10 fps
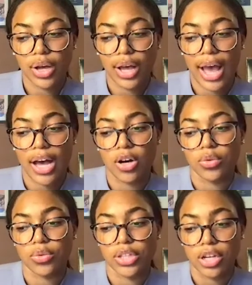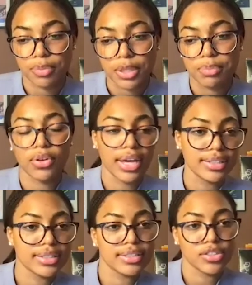how young people,
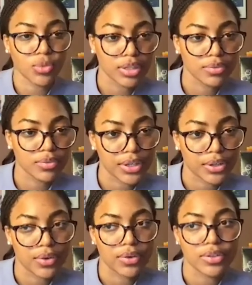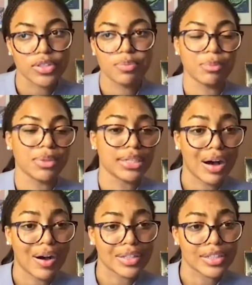18 to 24-year-olds, people in
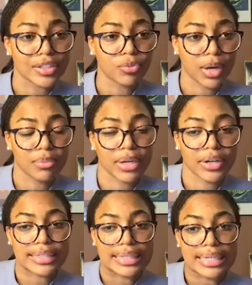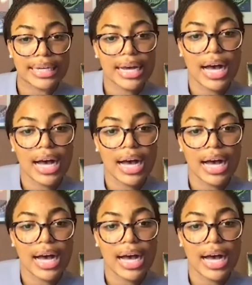college primarily,